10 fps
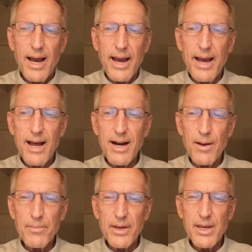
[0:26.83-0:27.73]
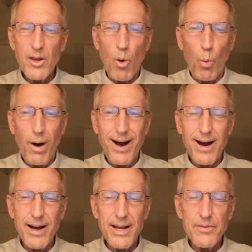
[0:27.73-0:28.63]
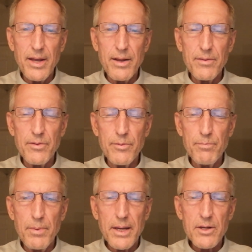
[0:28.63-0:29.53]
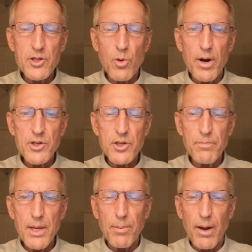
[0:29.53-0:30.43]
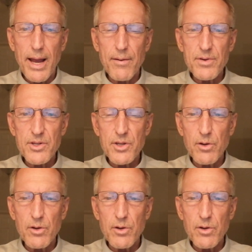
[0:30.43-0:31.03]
And I'm thinking, why? And the biggest question people have is,